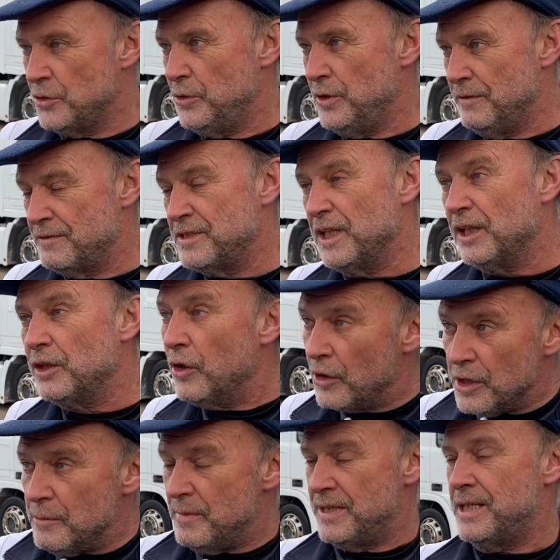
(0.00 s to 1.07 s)
you've still got
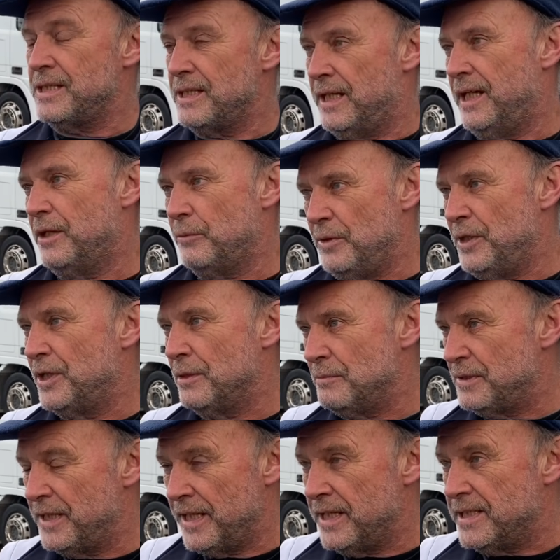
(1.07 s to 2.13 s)
them in the tyre when you come to
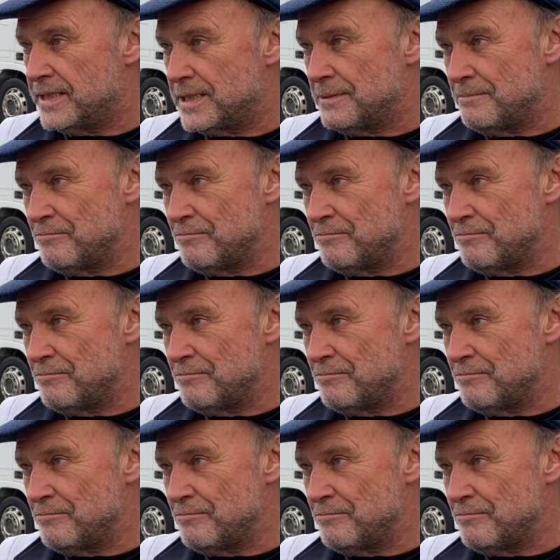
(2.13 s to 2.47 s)
the ice.